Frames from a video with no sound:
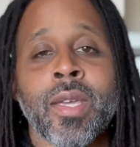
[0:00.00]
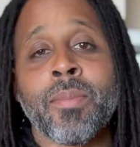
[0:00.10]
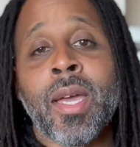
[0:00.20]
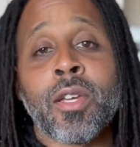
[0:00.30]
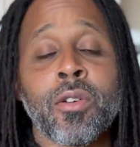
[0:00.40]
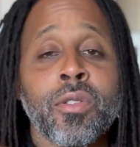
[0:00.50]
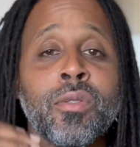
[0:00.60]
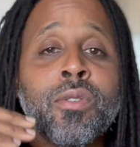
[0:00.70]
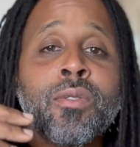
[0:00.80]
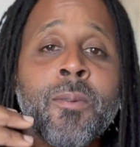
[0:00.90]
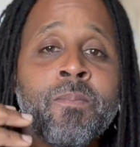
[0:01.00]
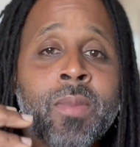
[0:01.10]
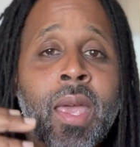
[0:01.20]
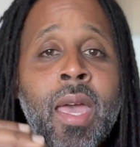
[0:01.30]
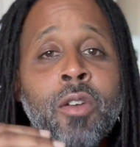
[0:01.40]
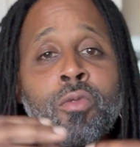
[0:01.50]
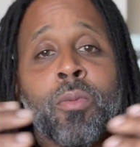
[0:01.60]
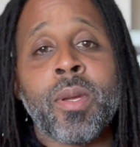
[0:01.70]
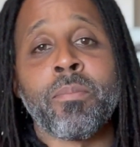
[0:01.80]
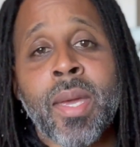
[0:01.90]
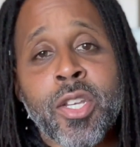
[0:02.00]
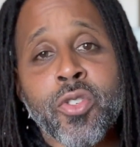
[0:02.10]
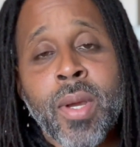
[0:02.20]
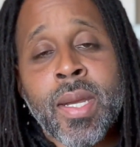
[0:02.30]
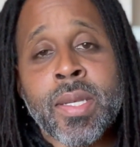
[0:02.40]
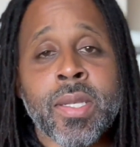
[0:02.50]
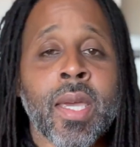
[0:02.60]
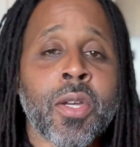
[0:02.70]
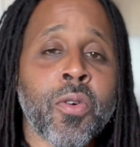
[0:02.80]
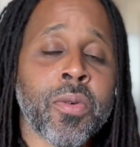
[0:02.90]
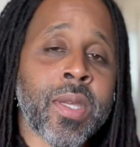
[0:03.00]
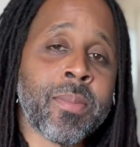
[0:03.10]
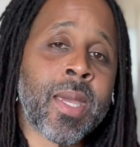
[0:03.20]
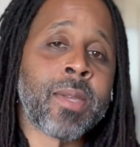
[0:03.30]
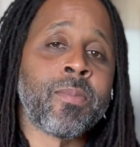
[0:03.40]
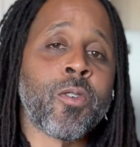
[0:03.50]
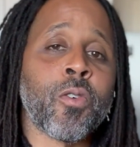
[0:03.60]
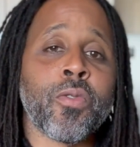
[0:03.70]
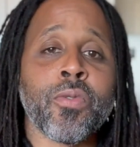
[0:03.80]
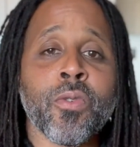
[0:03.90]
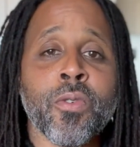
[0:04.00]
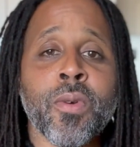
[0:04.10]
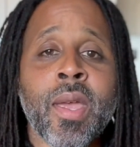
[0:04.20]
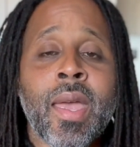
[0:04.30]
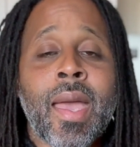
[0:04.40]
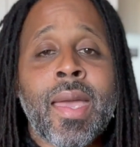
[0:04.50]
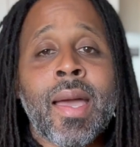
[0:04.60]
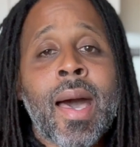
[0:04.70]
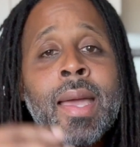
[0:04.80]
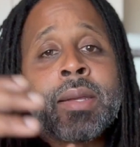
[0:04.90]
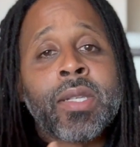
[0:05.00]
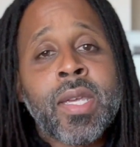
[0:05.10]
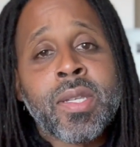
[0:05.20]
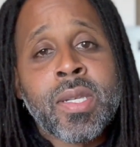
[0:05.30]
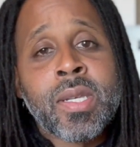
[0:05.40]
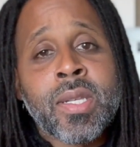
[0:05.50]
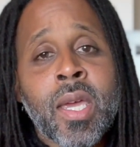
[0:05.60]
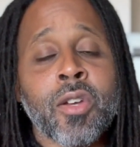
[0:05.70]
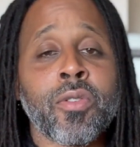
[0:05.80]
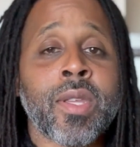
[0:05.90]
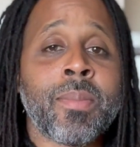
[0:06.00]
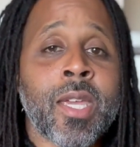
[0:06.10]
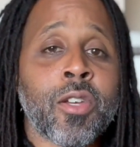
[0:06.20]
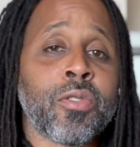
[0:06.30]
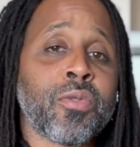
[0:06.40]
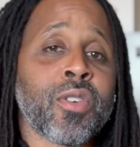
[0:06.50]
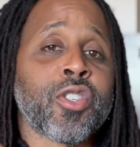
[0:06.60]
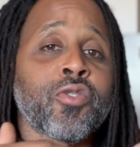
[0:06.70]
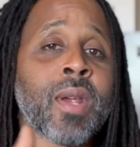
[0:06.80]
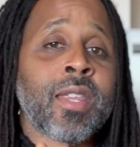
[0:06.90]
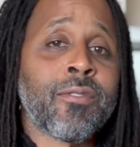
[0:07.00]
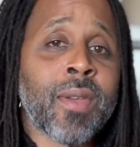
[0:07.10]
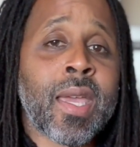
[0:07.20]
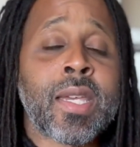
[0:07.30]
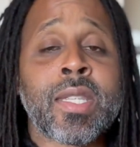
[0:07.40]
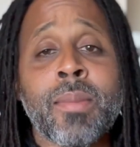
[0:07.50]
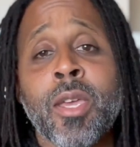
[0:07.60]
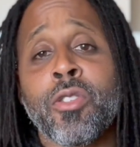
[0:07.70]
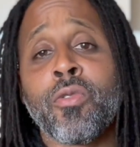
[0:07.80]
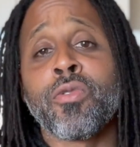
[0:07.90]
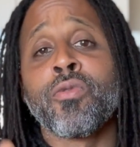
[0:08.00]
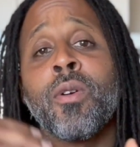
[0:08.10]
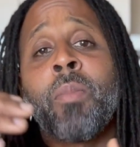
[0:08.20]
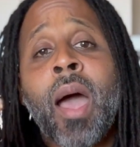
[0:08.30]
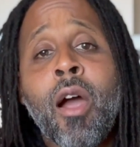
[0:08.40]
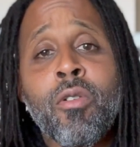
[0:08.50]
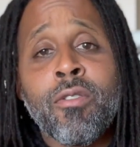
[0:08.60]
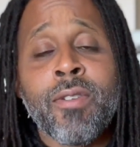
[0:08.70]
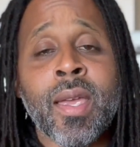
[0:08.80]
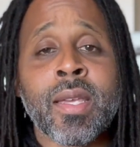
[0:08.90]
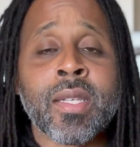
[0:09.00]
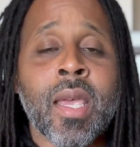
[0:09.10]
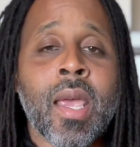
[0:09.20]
They might go through an aerobic base training cycle. They may go through a high intensity cycle. They may go through a strength phase. They may go through a power phase.